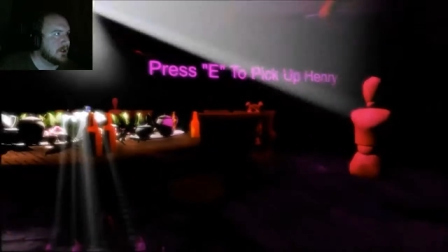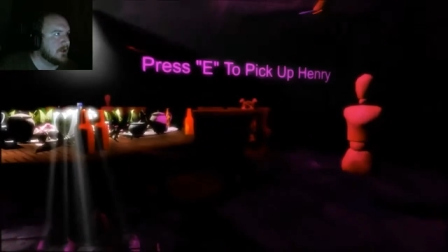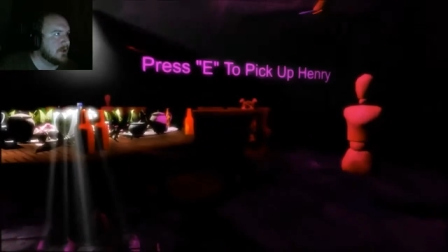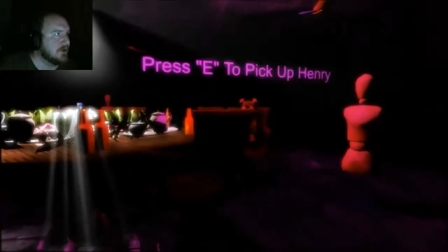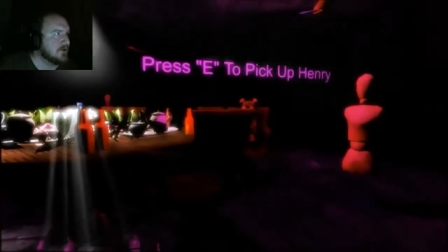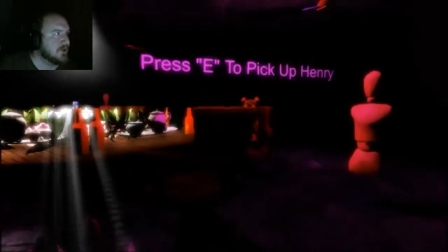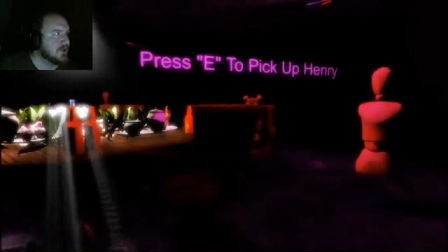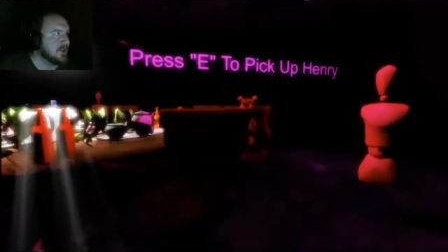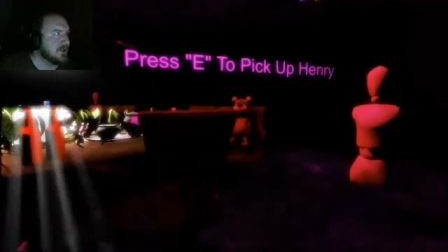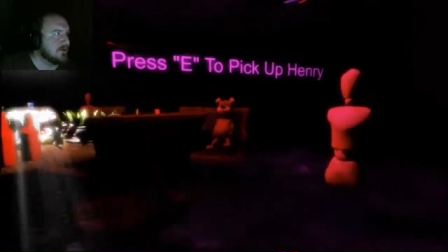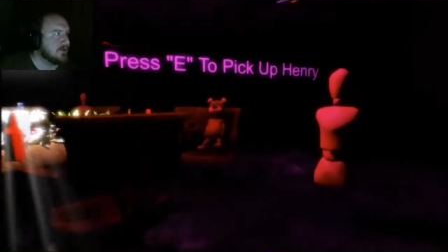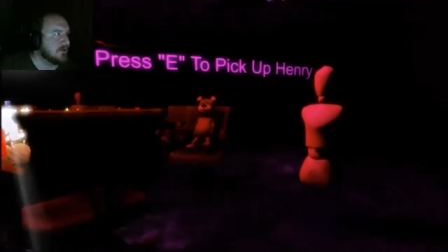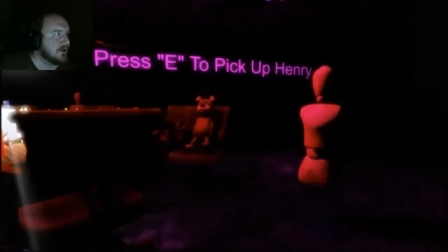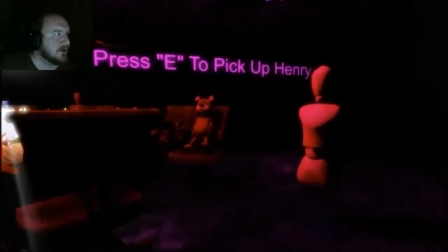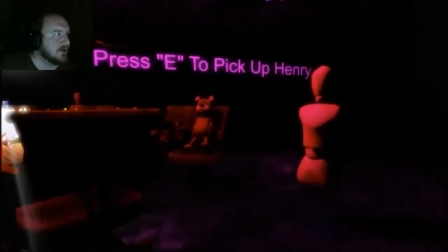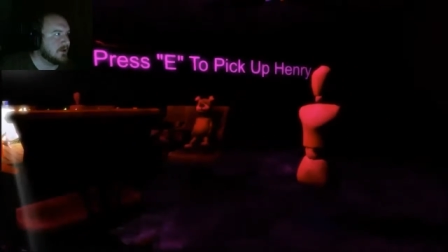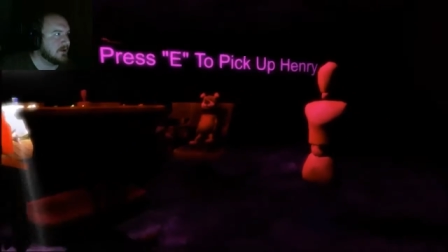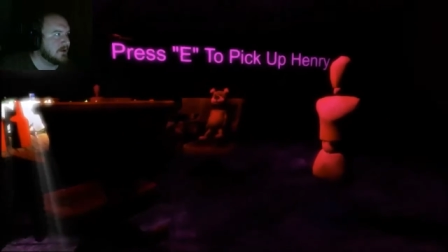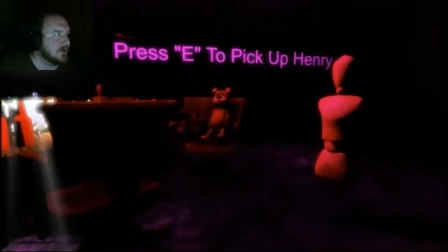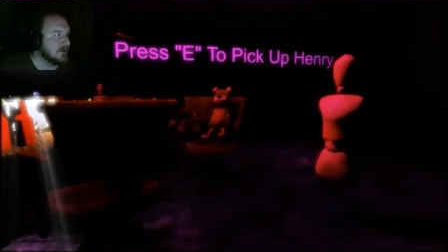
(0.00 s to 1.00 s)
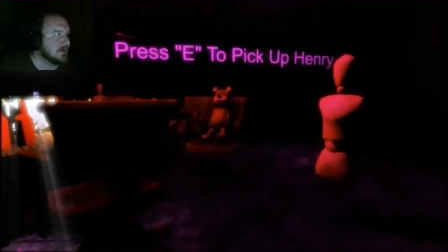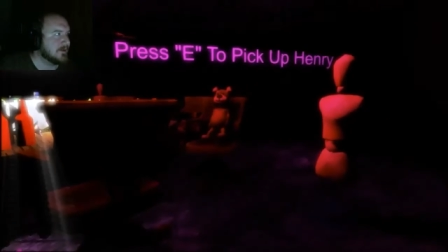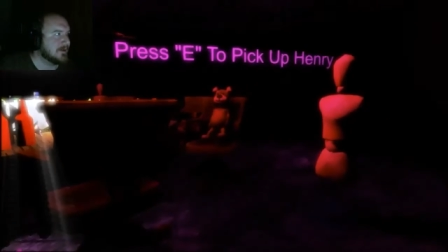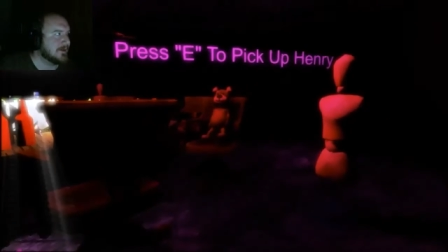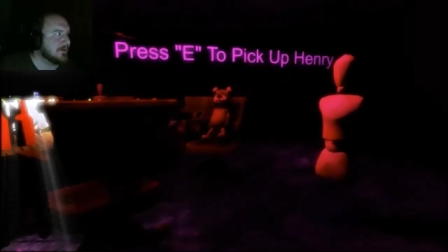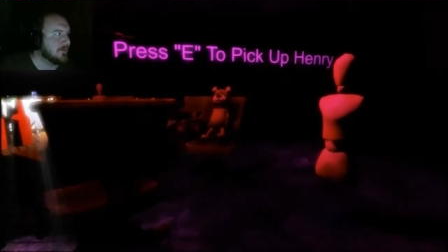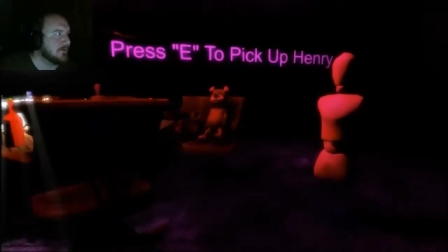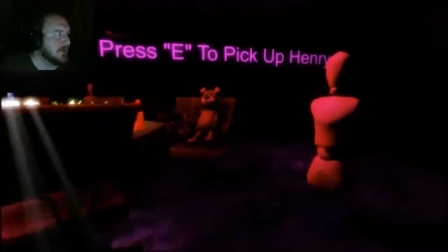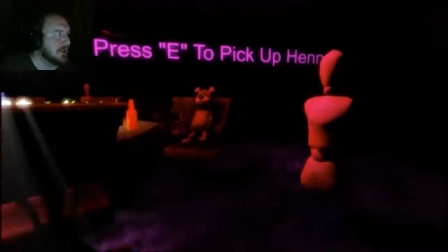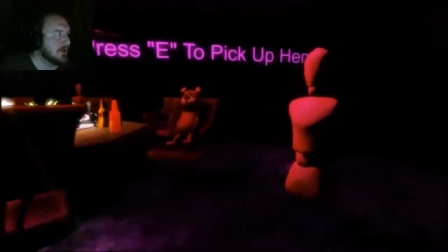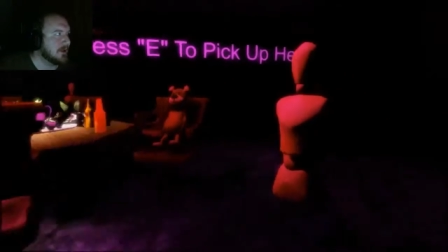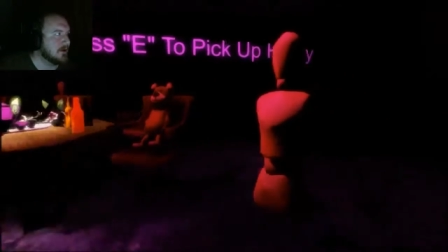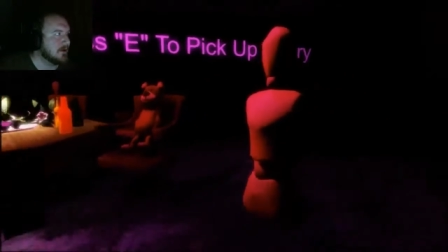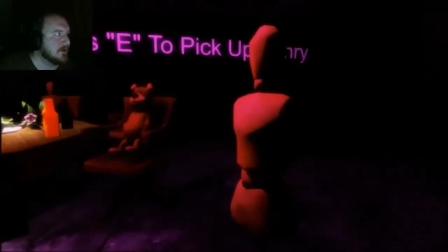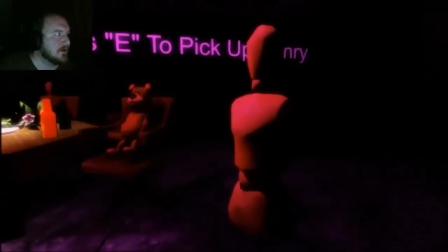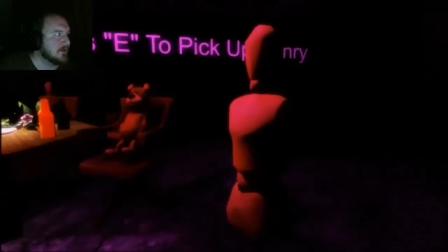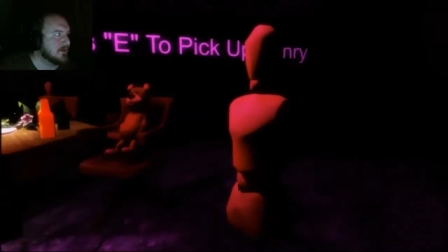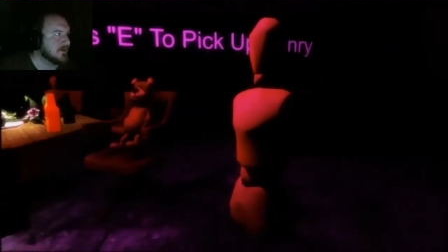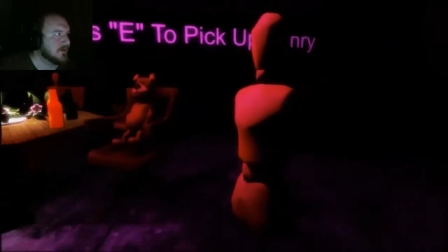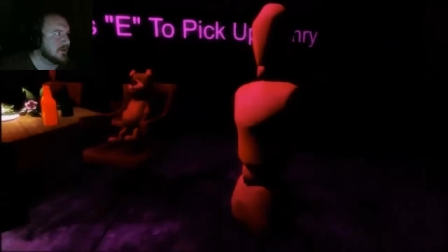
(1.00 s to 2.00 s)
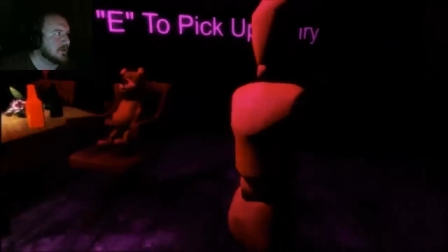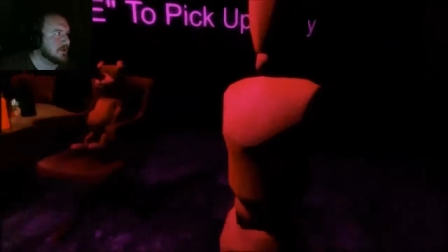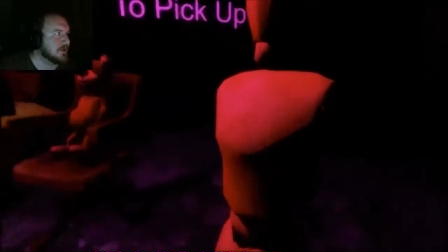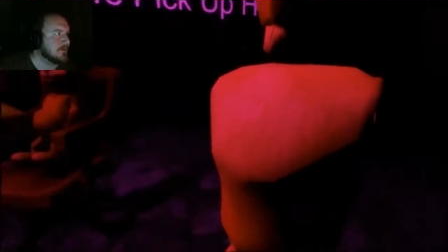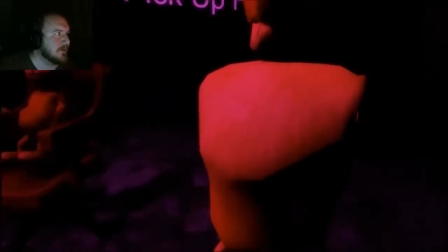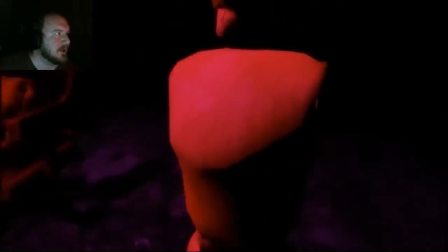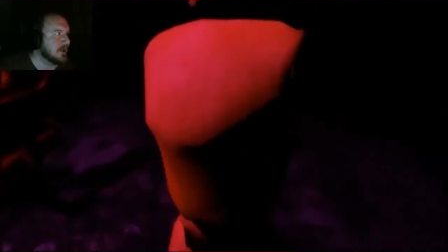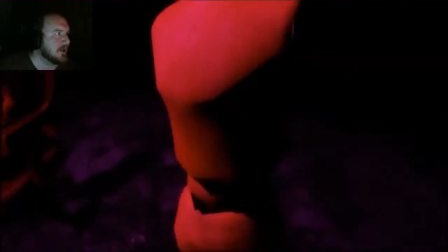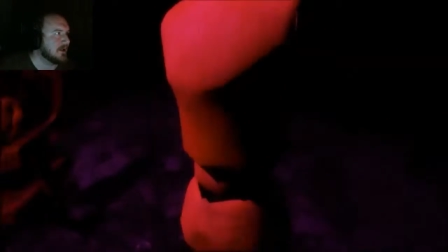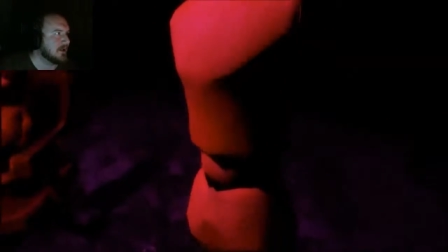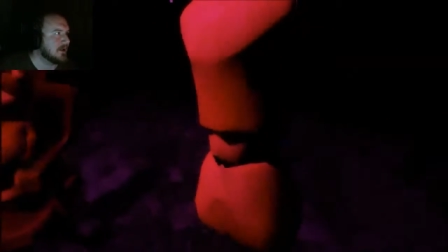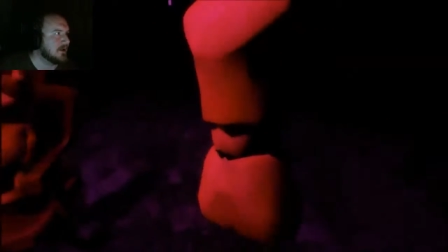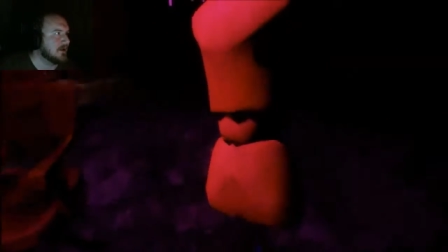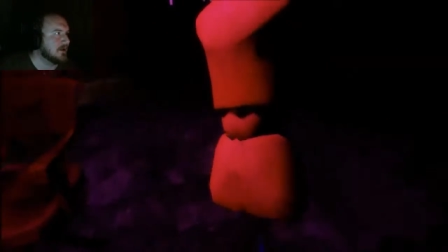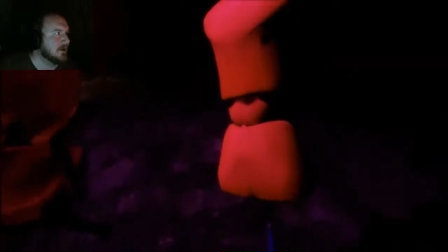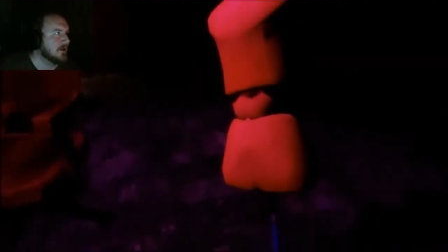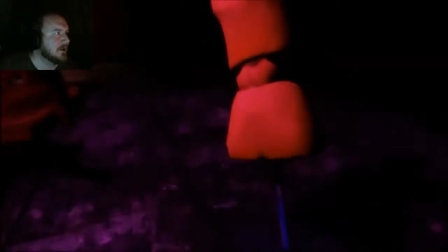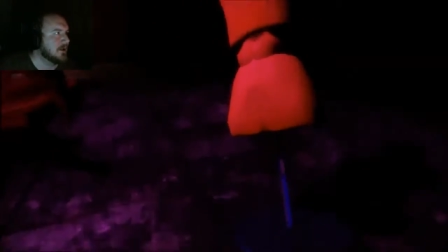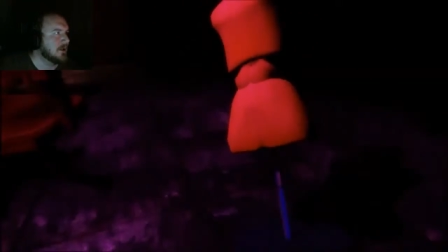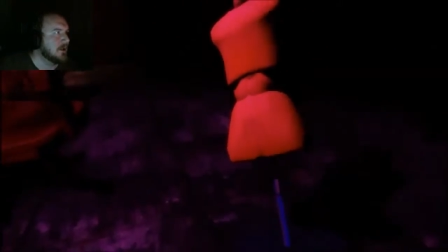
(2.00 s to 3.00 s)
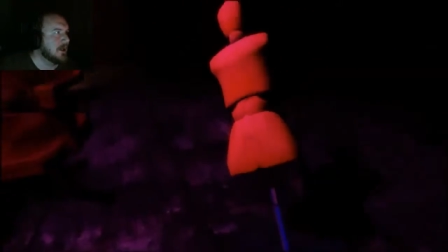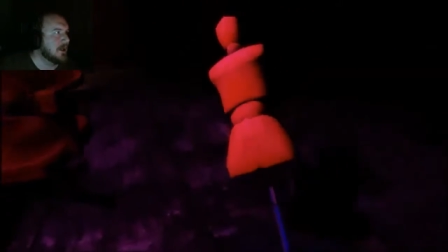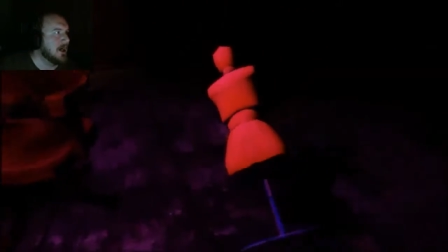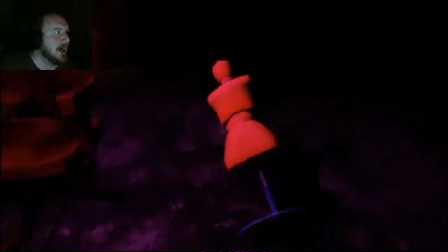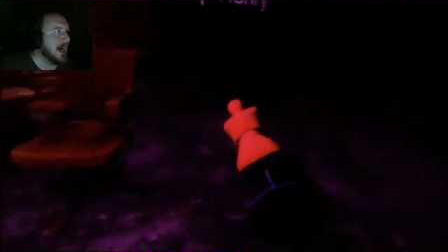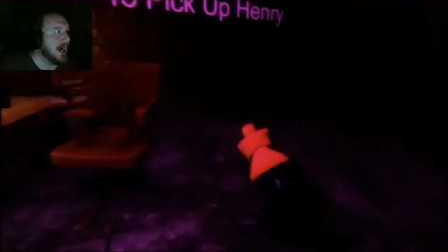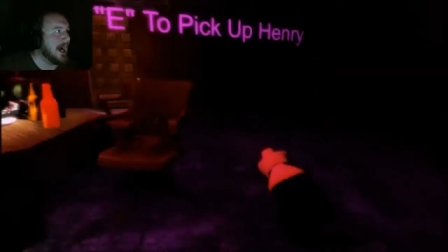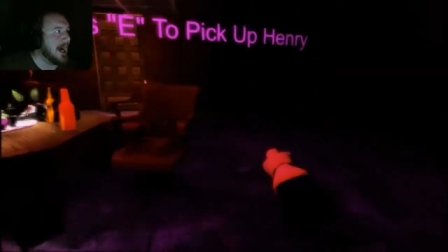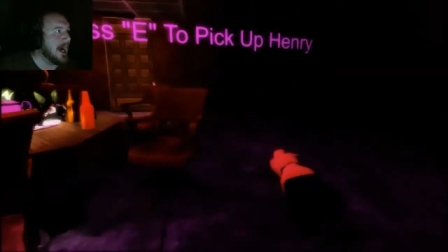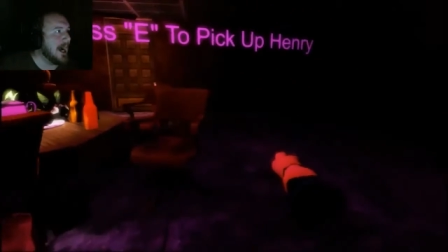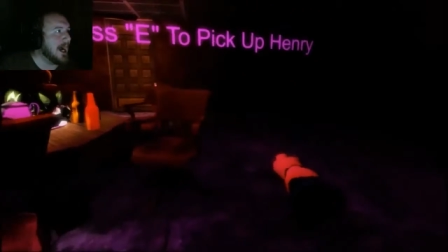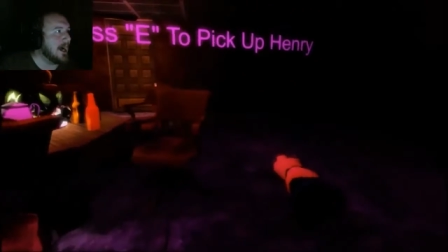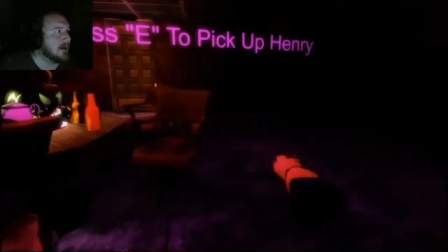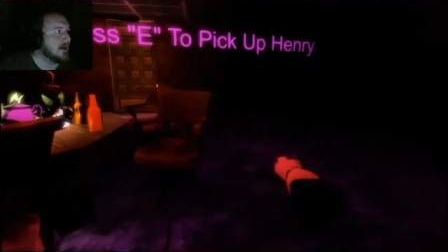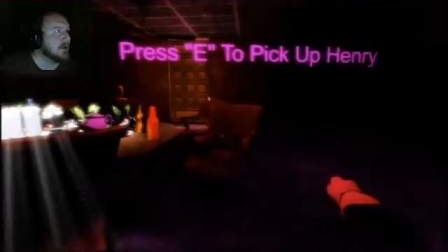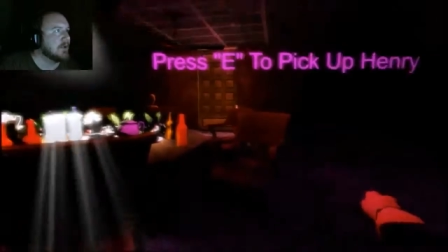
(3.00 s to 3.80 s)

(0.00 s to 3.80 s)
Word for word: Who's Henry? Is it the bear? Is it this mannequin? ah!